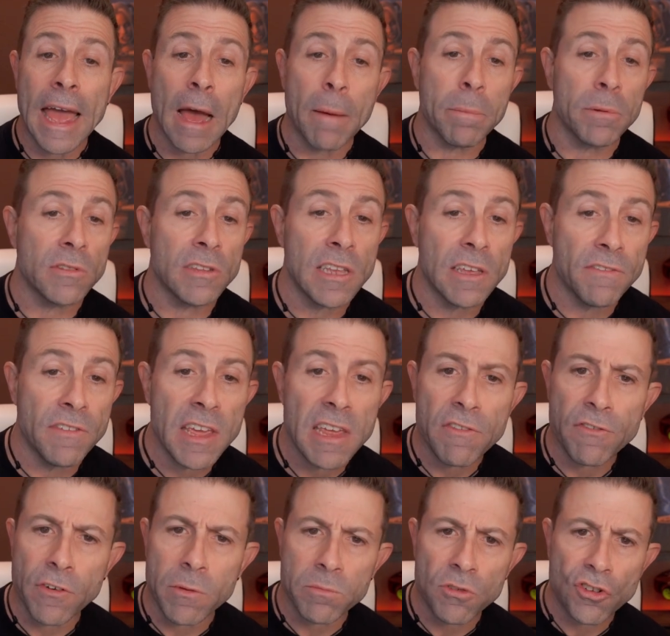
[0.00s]
Apple T V
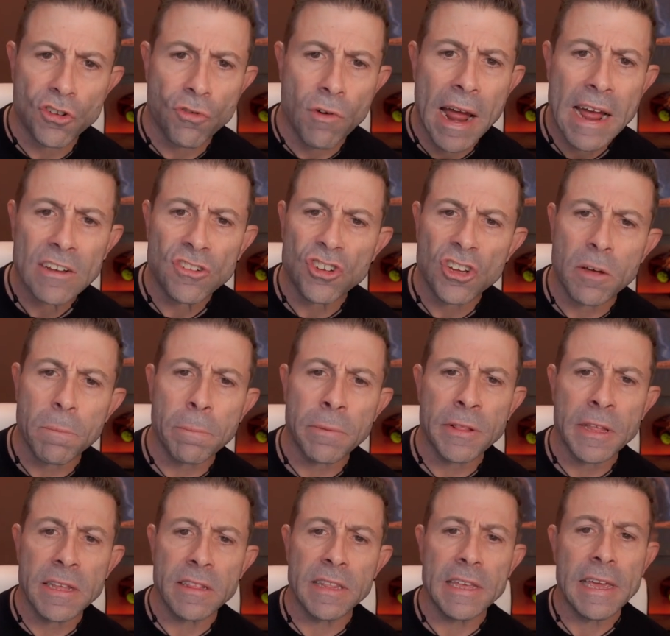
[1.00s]
from scratch
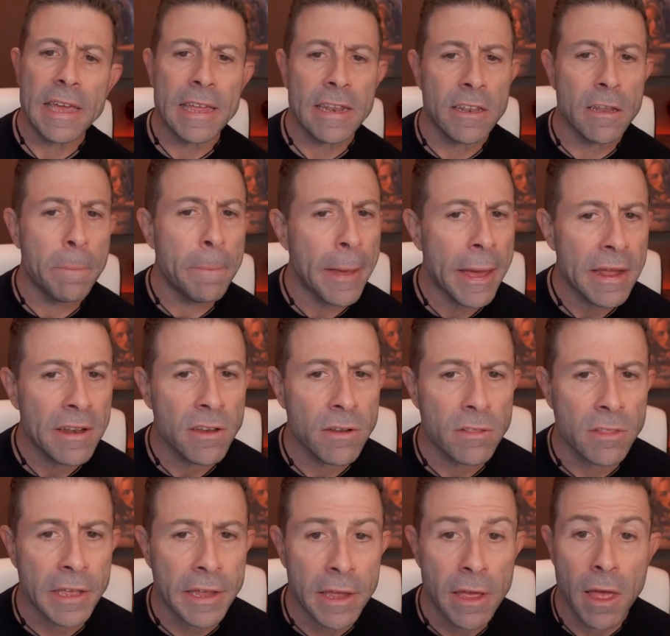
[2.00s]
completely
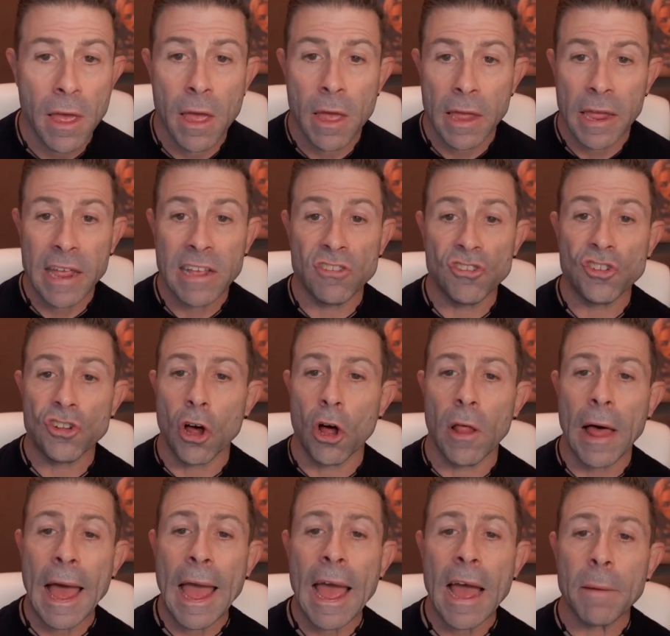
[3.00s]
independently,
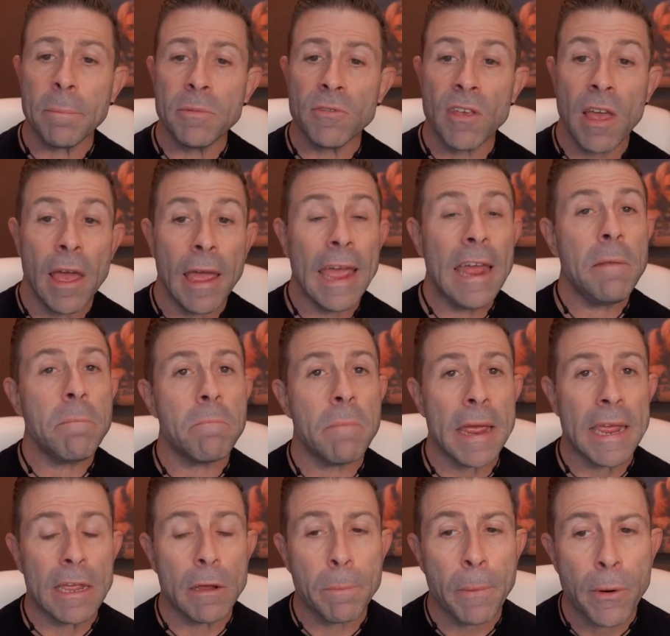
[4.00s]
install apps, and
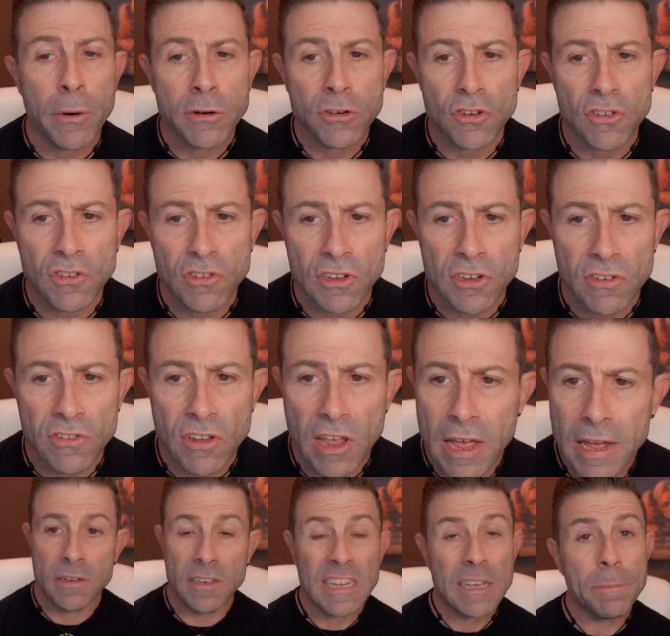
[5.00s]
make purchases.
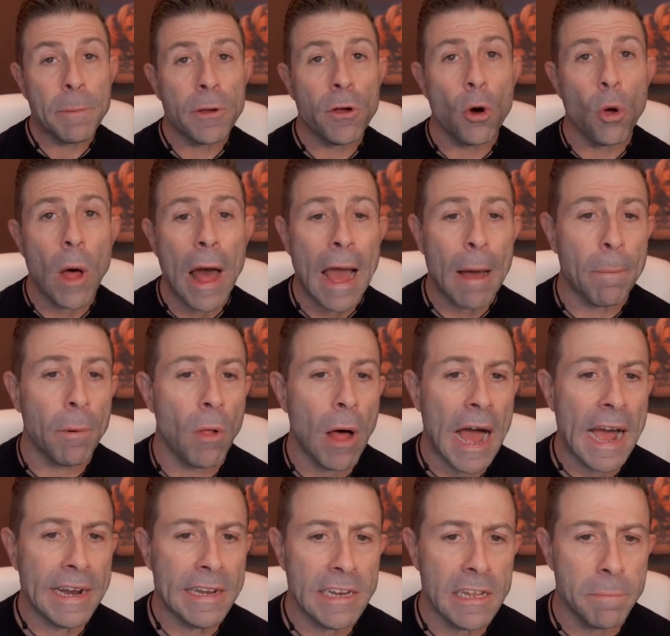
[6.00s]
Typical Apple
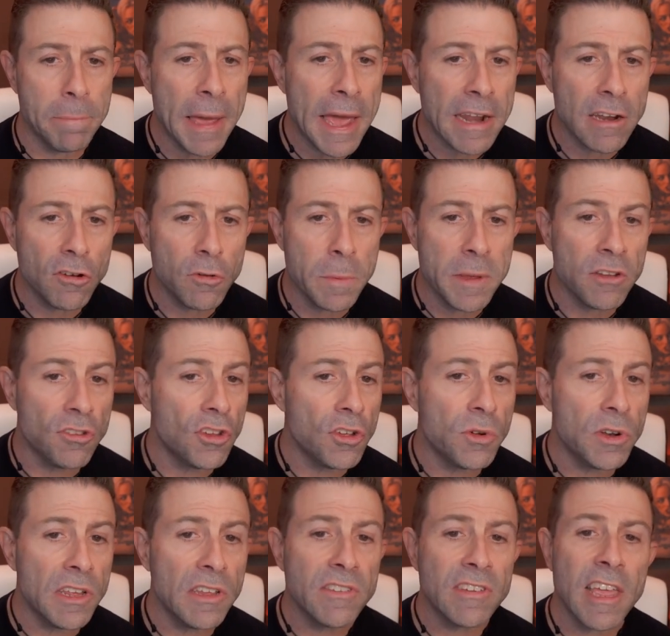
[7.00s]
I D management
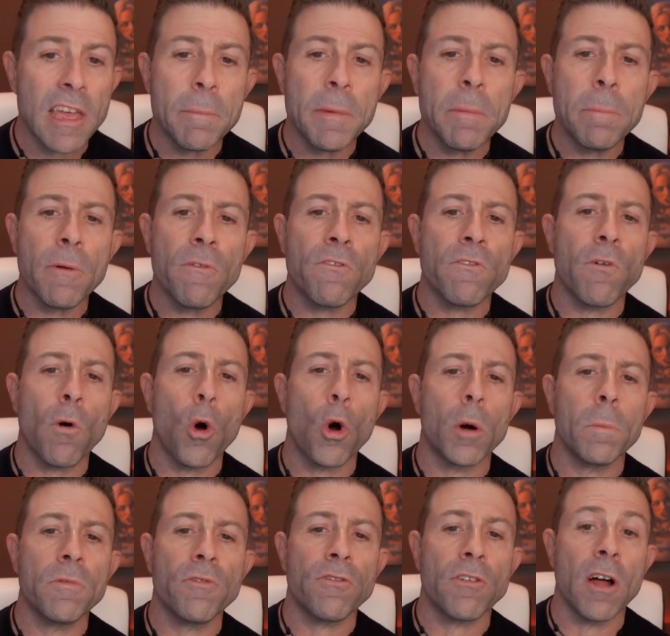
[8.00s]
duties can be
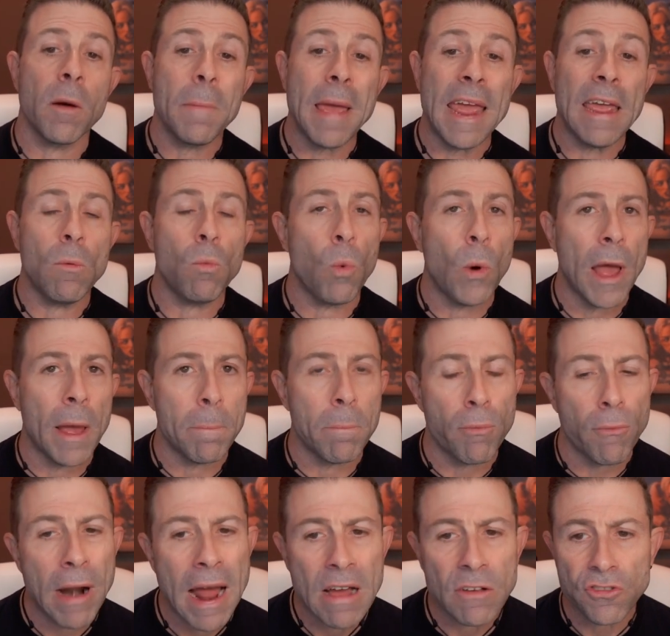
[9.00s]
performed from a web
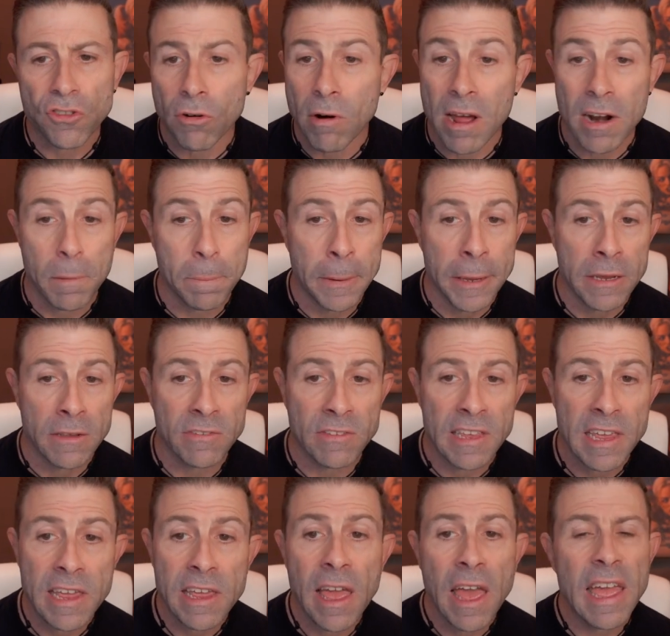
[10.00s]
browser on a P
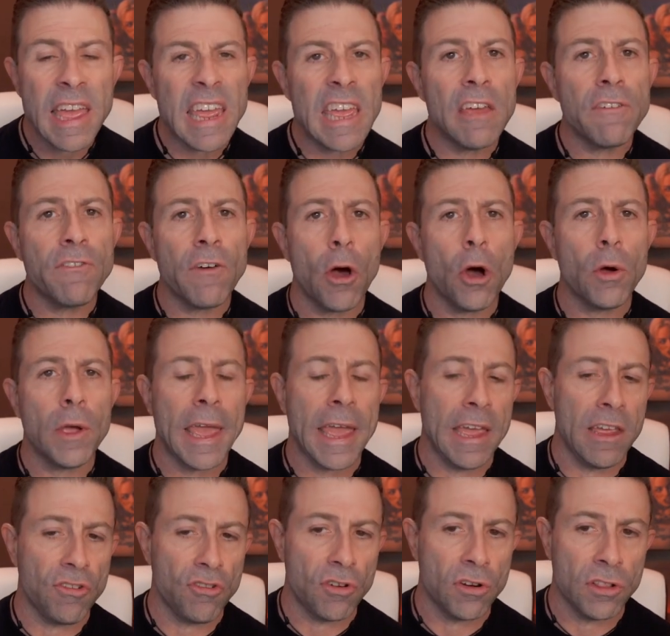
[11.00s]
C if
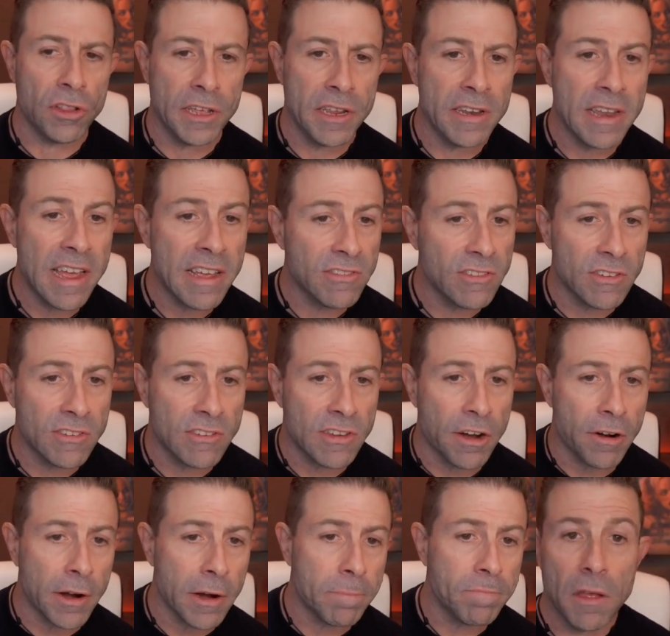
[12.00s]
occasionally
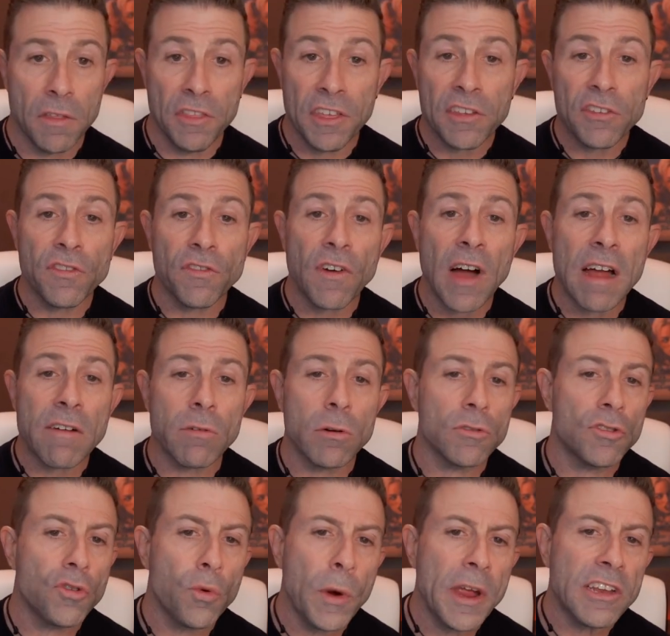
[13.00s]
necessary. This
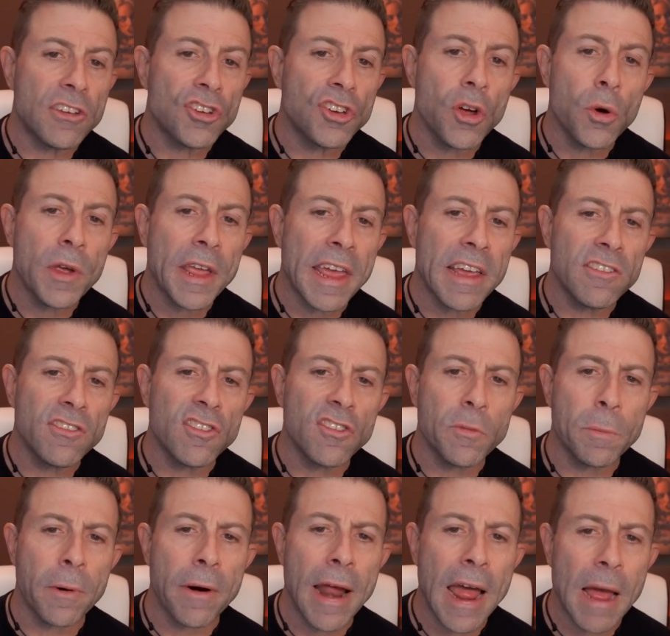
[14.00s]
viral tweet
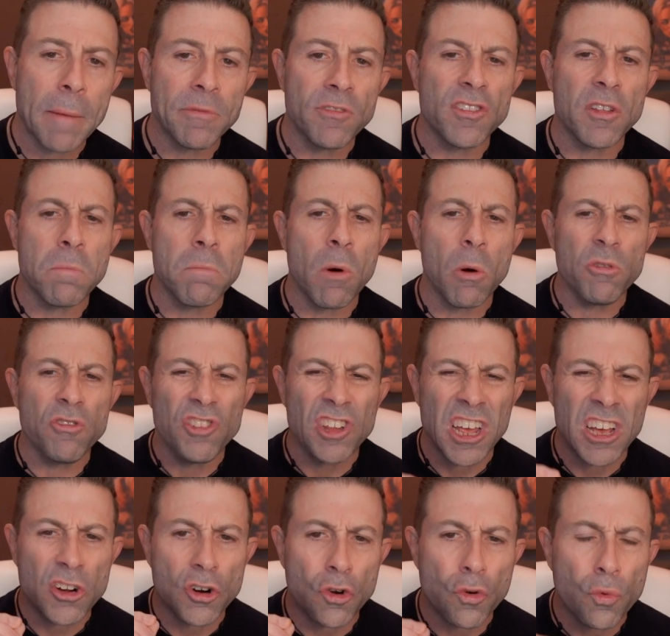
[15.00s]
showcases perhaps the most
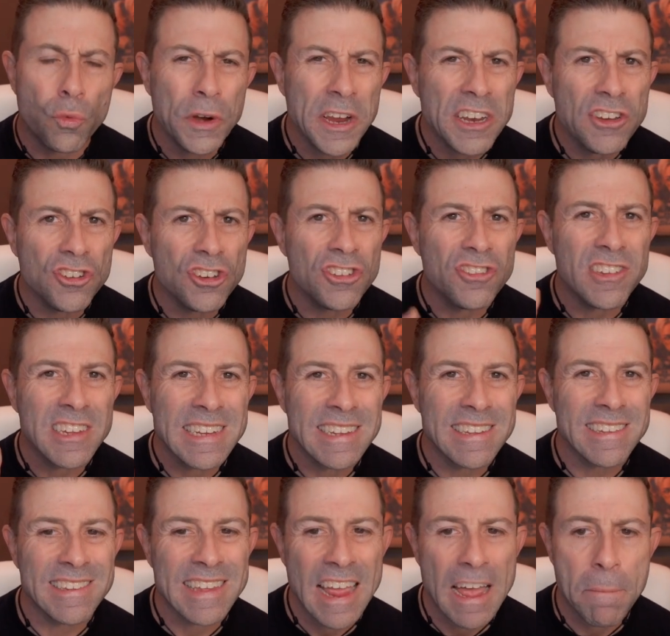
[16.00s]
egregious
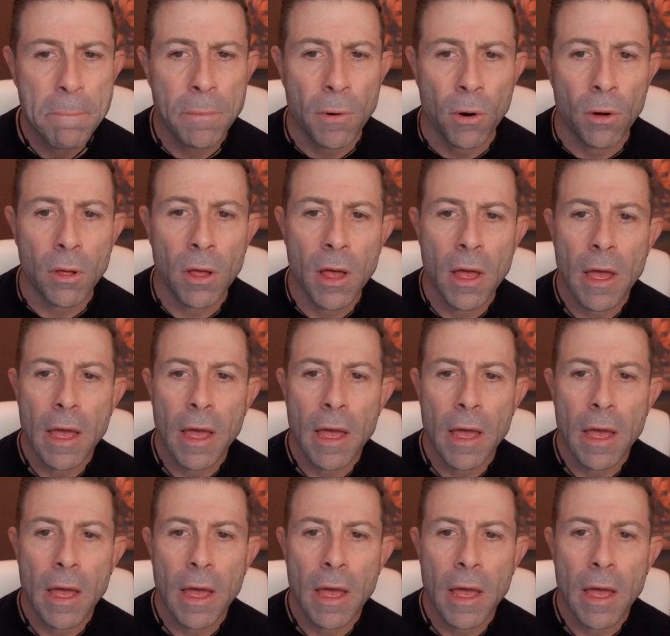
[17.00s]
example.